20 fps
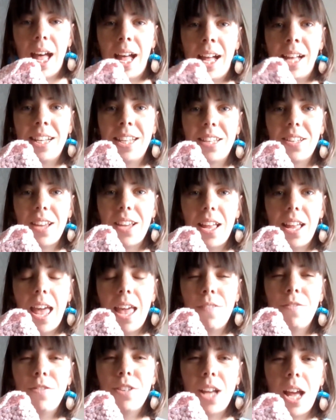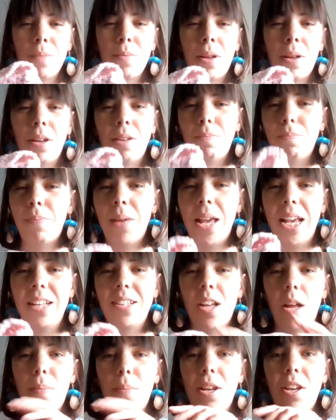and every time I
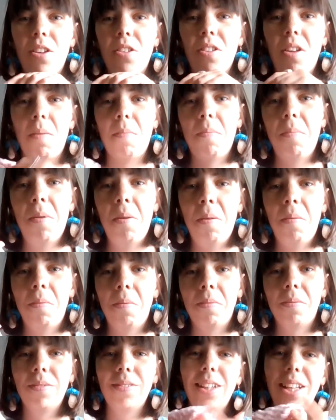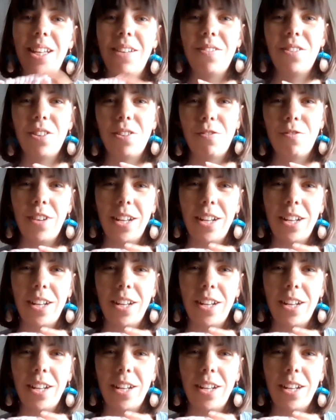picked it up, it just goes, and it was just